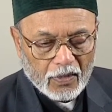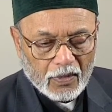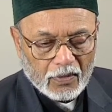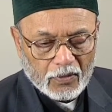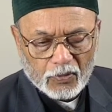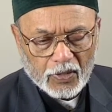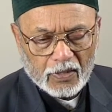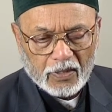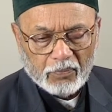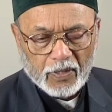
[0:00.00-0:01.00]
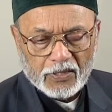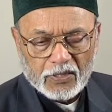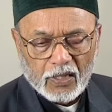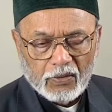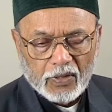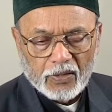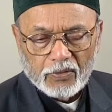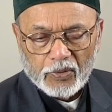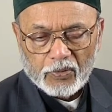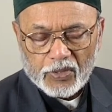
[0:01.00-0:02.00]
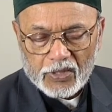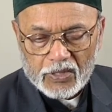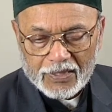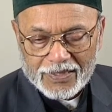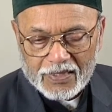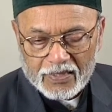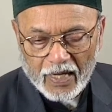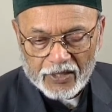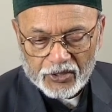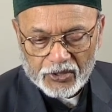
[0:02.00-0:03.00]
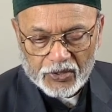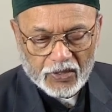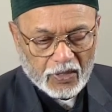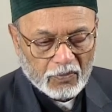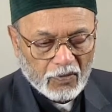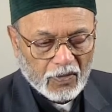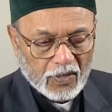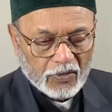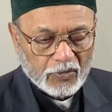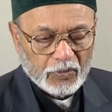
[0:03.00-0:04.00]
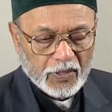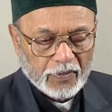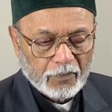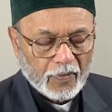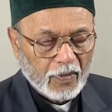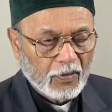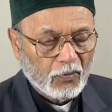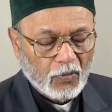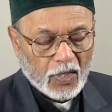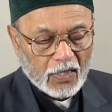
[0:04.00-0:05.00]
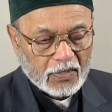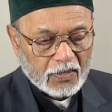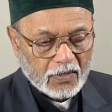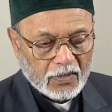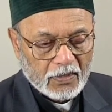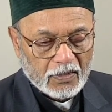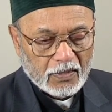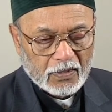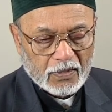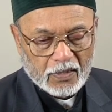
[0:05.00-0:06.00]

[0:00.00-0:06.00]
The work that bestowed a universal stature on Maulana Rumi was the